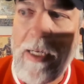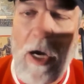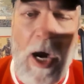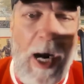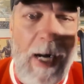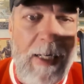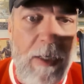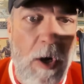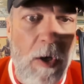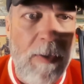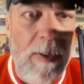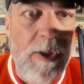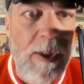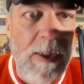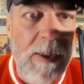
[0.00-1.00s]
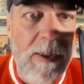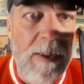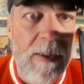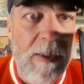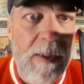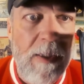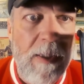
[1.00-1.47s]
ideologies.
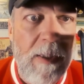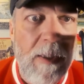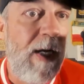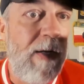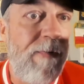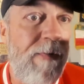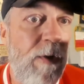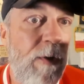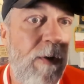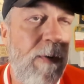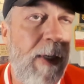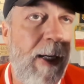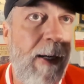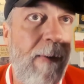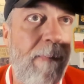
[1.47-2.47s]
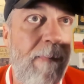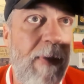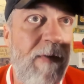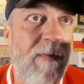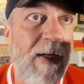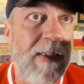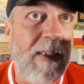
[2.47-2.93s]
If you're
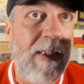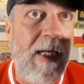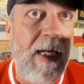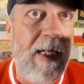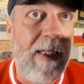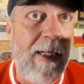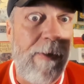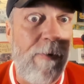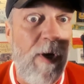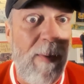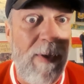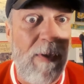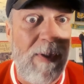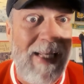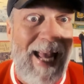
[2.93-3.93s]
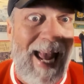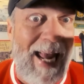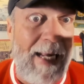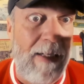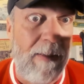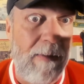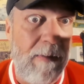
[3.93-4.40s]
investigating a criminal
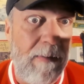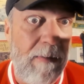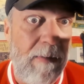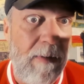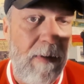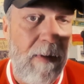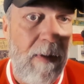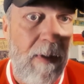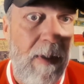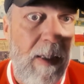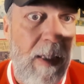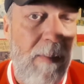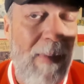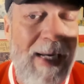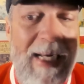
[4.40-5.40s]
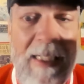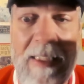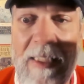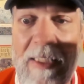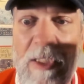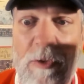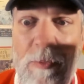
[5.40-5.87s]
gang, my guess
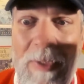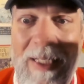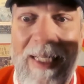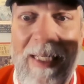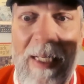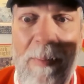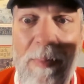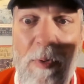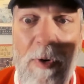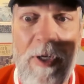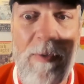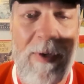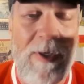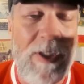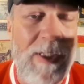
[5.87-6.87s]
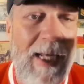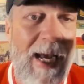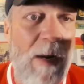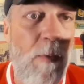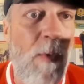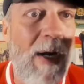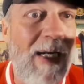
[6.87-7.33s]
is it's really important to
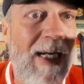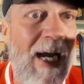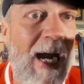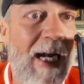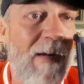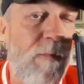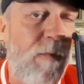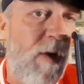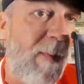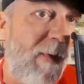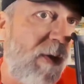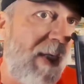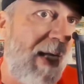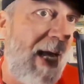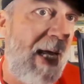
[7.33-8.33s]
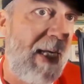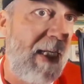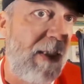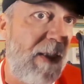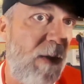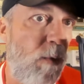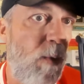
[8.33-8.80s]
understand what kind of criminal gang
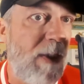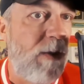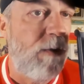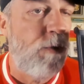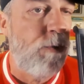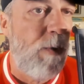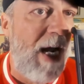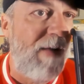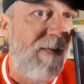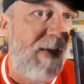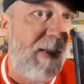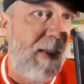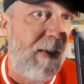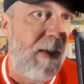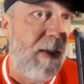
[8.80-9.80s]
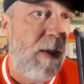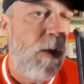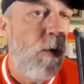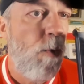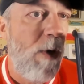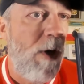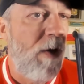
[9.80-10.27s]
is it, what's driving it,
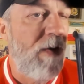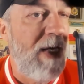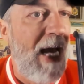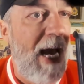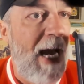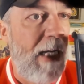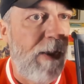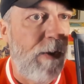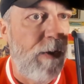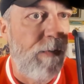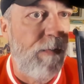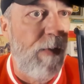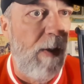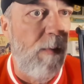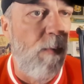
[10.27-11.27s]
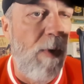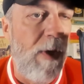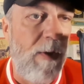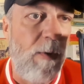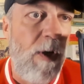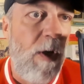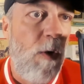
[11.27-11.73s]
where are the actors from, what
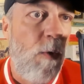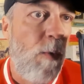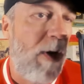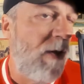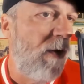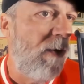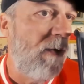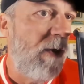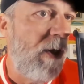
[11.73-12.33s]
are their,